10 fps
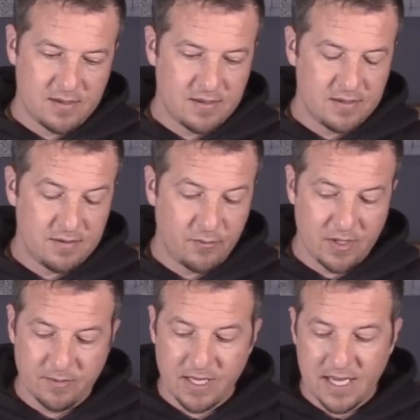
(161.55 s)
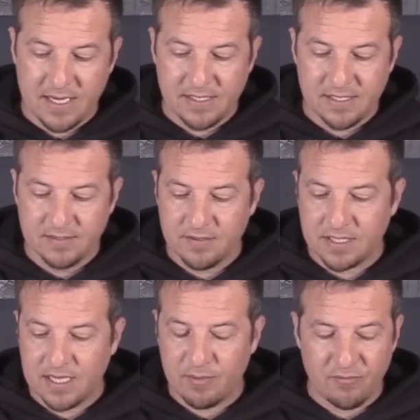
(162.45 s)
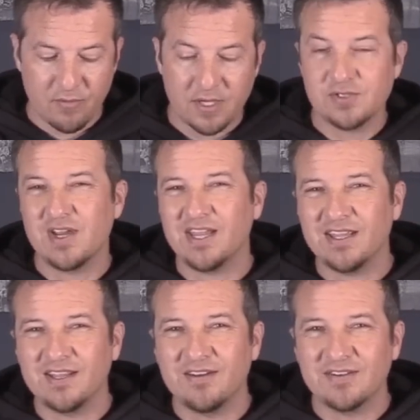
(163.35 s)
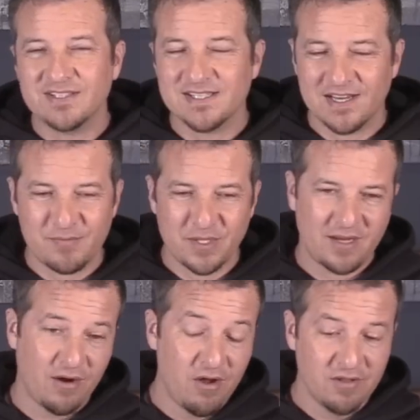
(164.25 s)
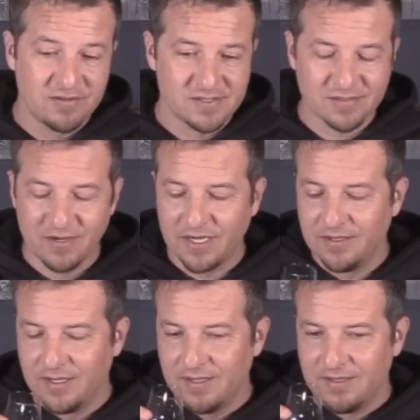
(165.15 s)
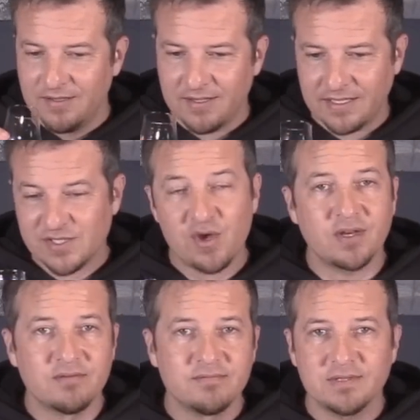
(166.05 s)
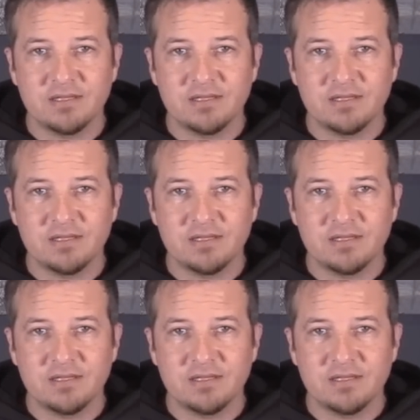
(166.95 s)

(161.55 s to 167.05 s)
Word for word: Uh, well, I'm glad I didn't look at that before I drank it, you know, because then I'd be like, oh, this is great. Uh, it's good.